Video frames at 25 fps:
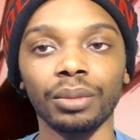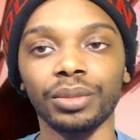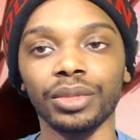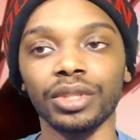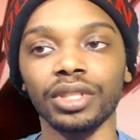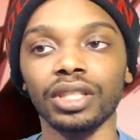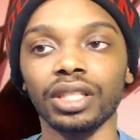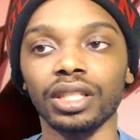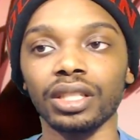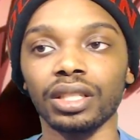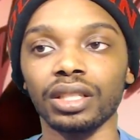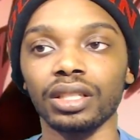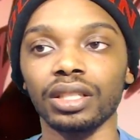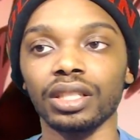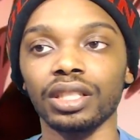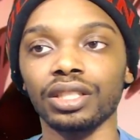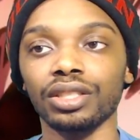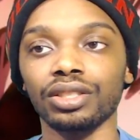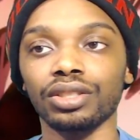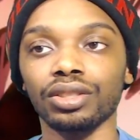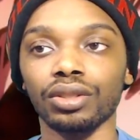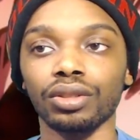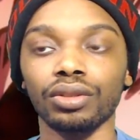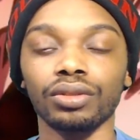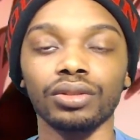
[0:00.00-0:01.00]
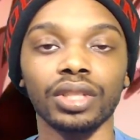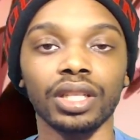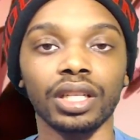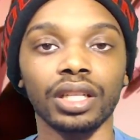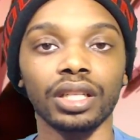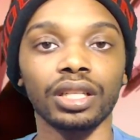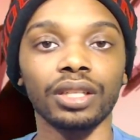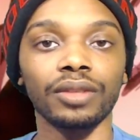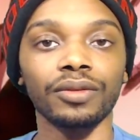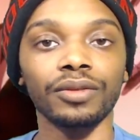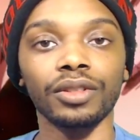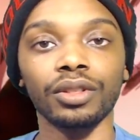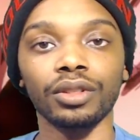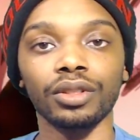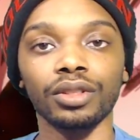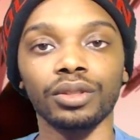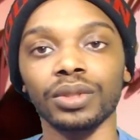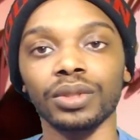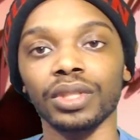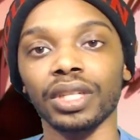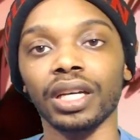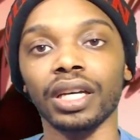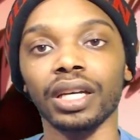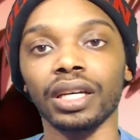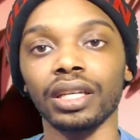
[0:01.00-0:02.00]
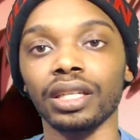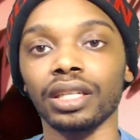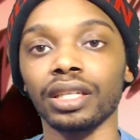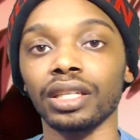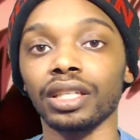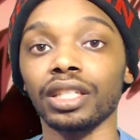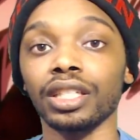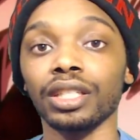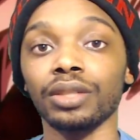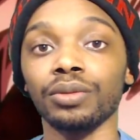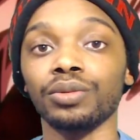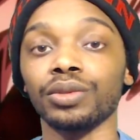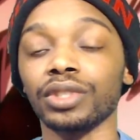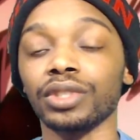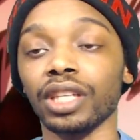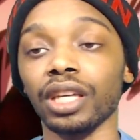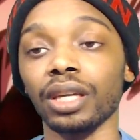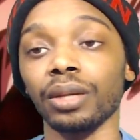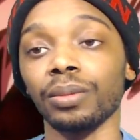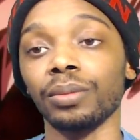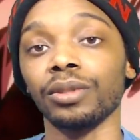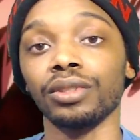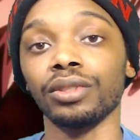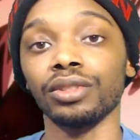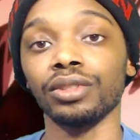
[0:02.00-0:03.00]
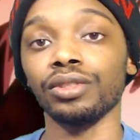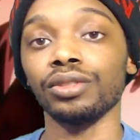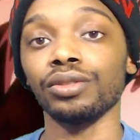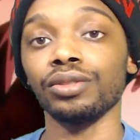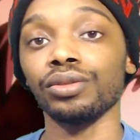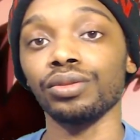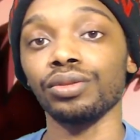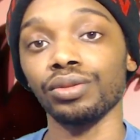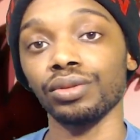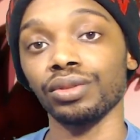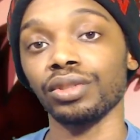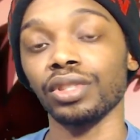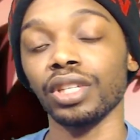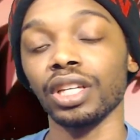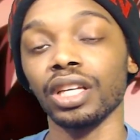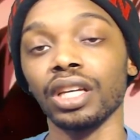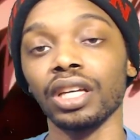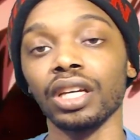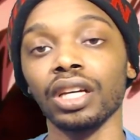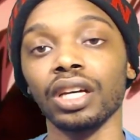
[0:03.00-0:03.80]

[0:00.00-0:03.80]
but then it showed that even though he hothead, he was able to use